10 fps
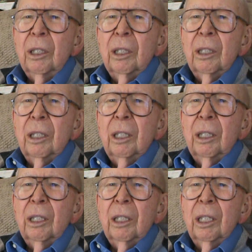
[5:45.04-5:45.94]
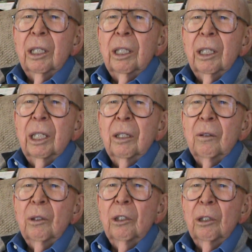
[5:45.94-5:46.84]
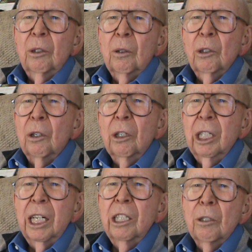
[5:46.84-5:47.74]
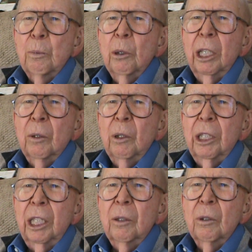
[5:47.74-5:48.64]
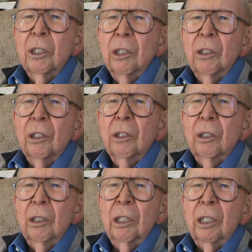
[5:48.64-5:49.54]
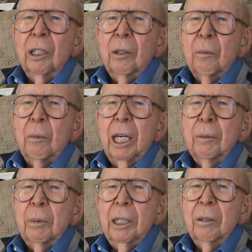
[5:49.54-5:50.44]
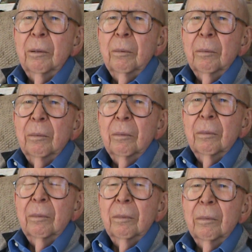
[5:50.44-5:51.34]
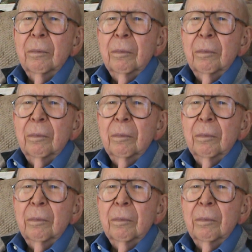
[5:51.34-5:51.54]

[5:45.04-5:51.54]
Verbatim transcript: Okay. Okay. It was just, so it's all kinds of printing we did. It wasn't just okay. mapping. Gotcha, gotcha, yeah.